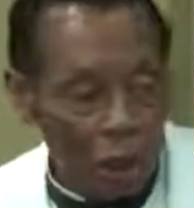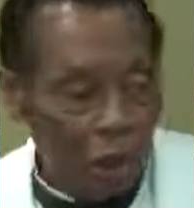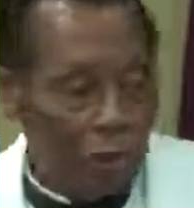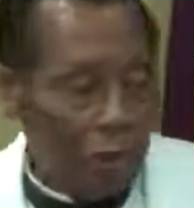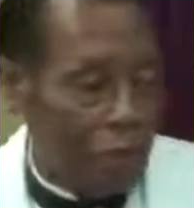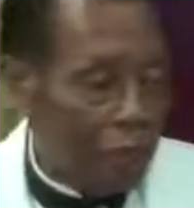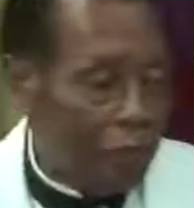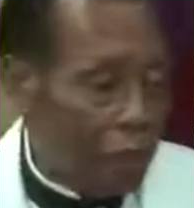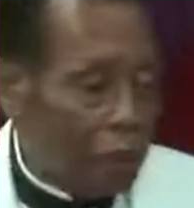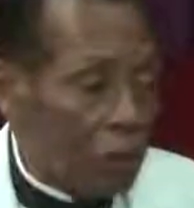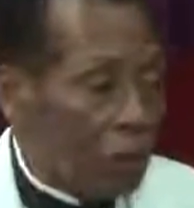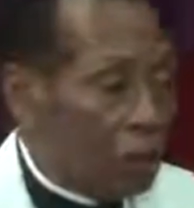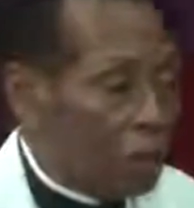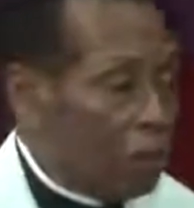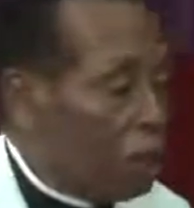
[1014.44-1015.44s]
So Mama
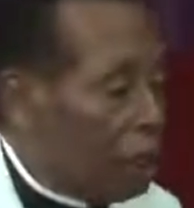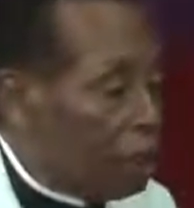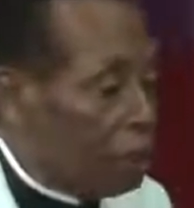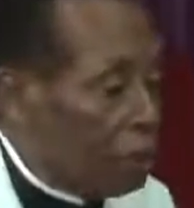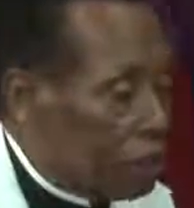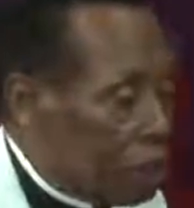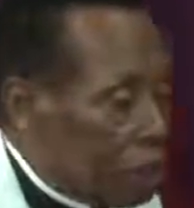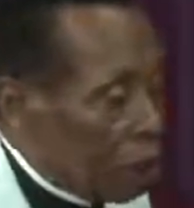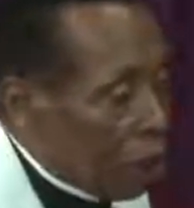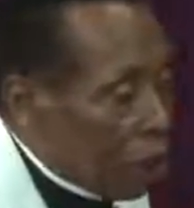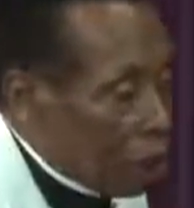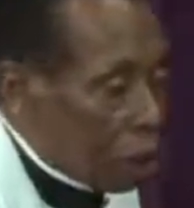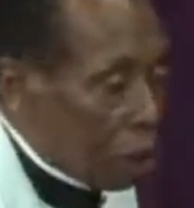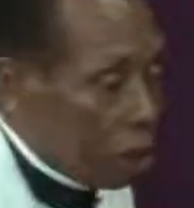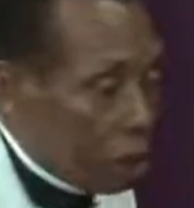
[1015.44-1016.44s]
Guti, what she,
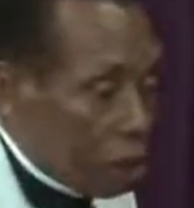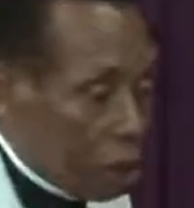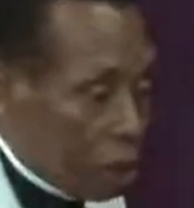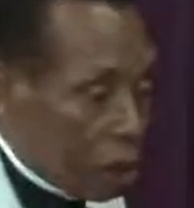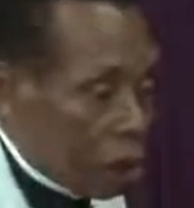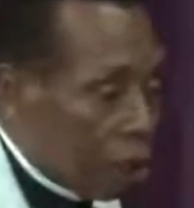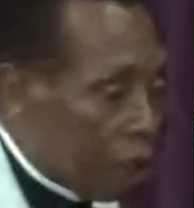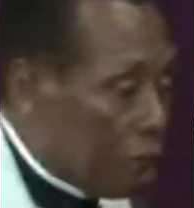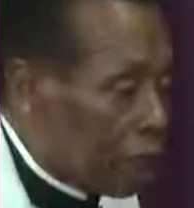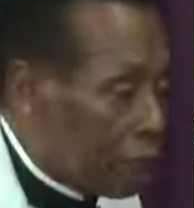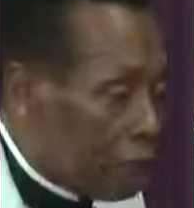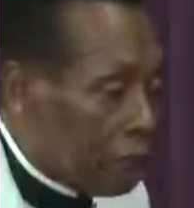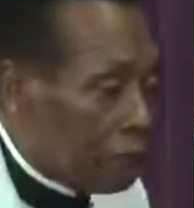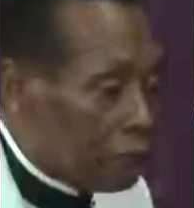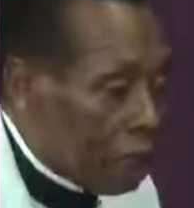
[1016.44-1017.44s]
what she used to say,
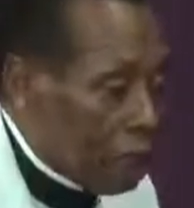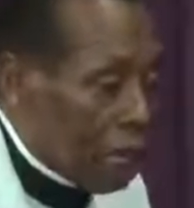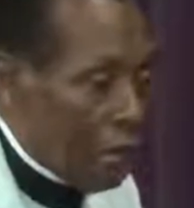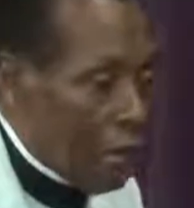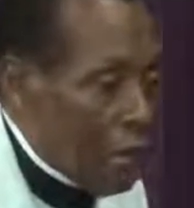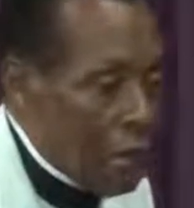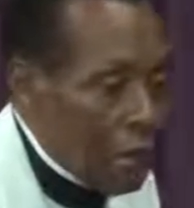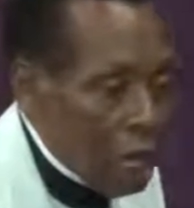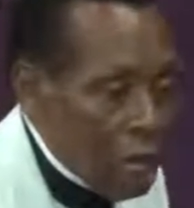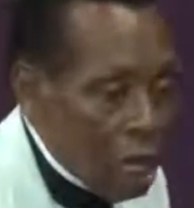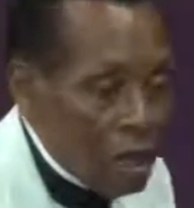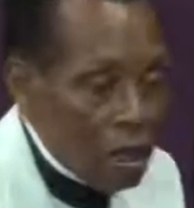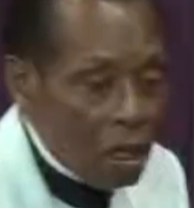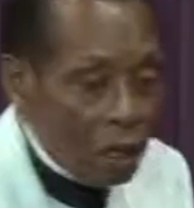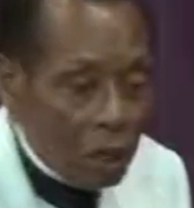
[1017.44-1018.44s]
says,
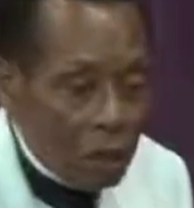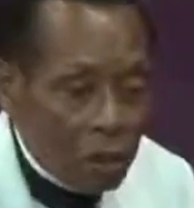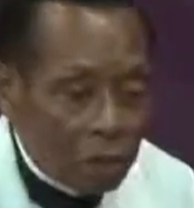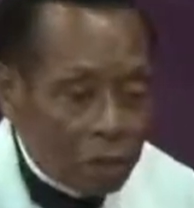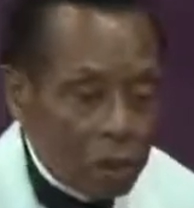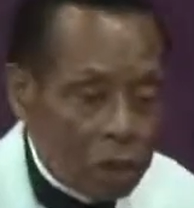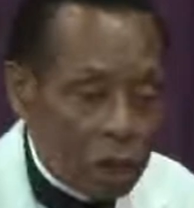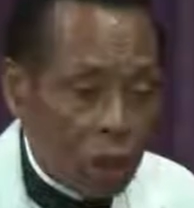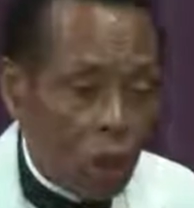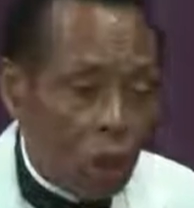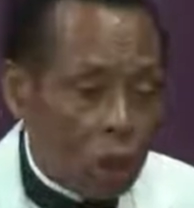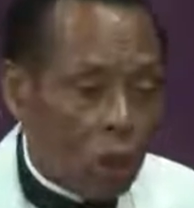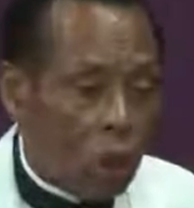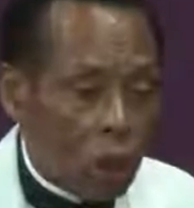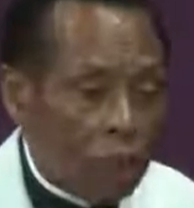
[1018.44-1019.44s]
ah, put
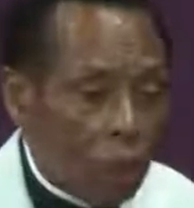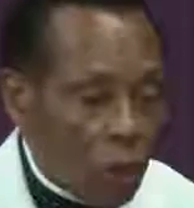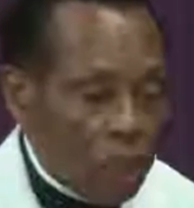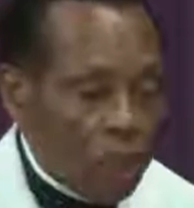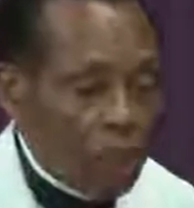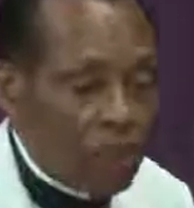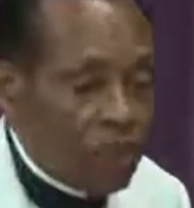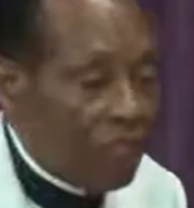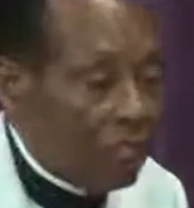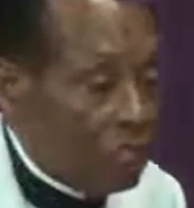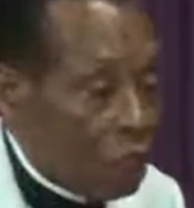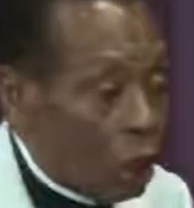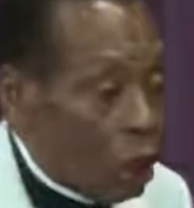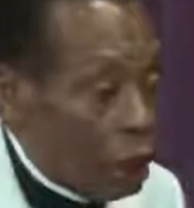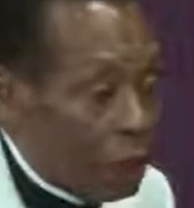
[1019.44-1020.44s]
cold water when it
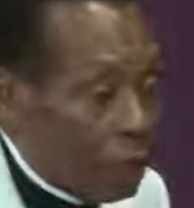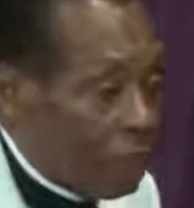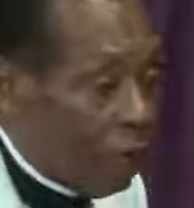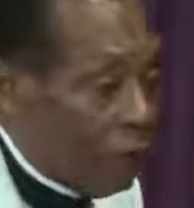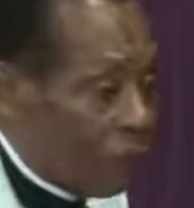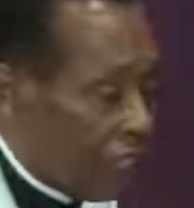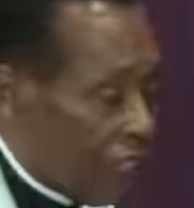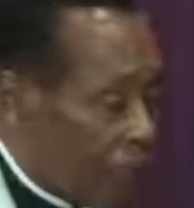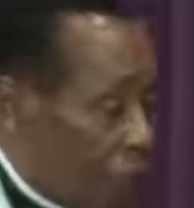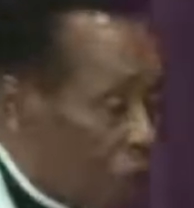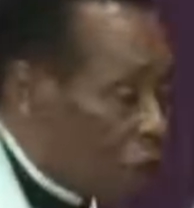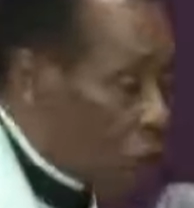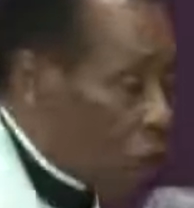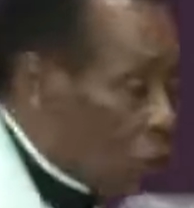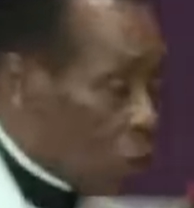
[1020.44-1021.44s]
feels hot down there.
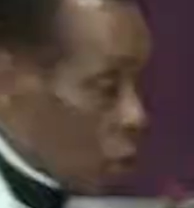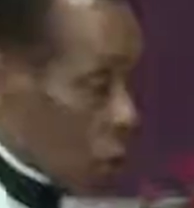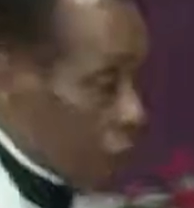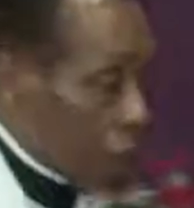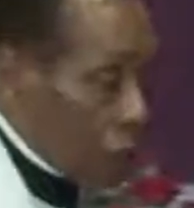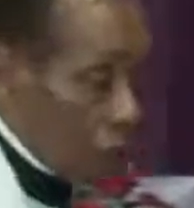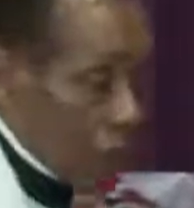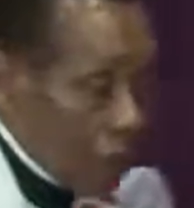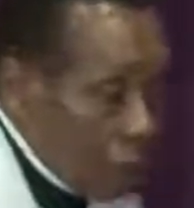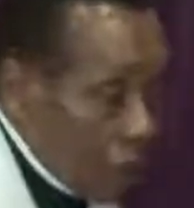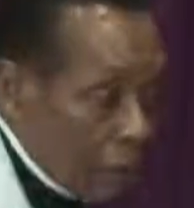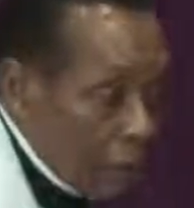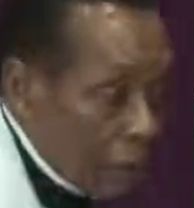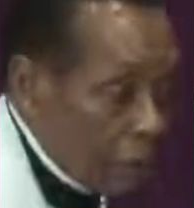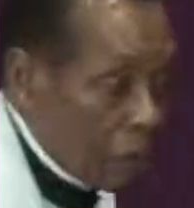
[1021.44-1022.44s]
Put cold water
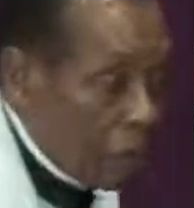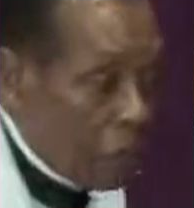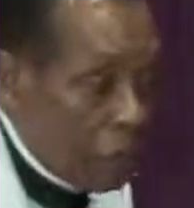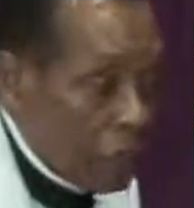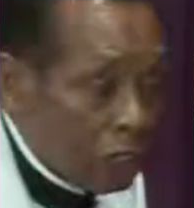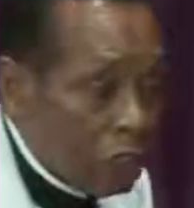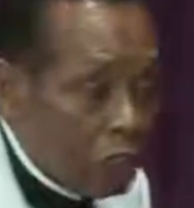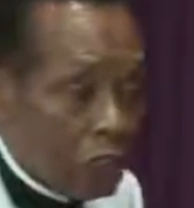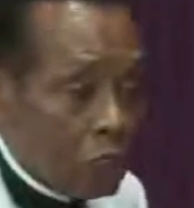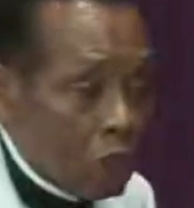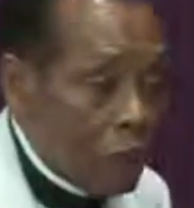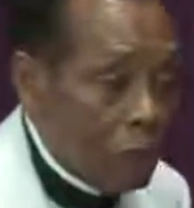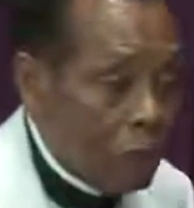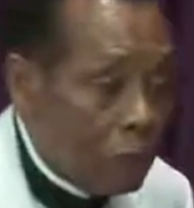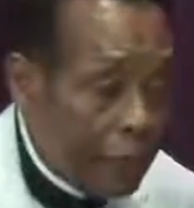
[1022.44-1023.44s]
it will
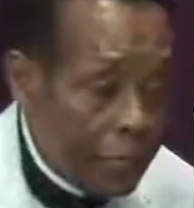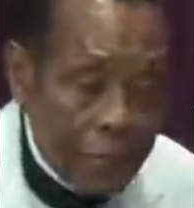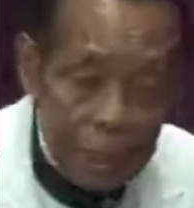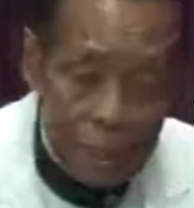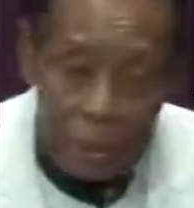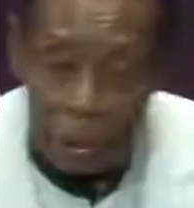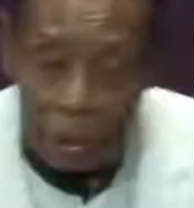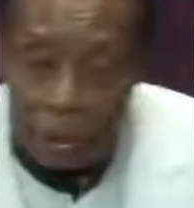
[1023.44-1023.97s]
stop quickly.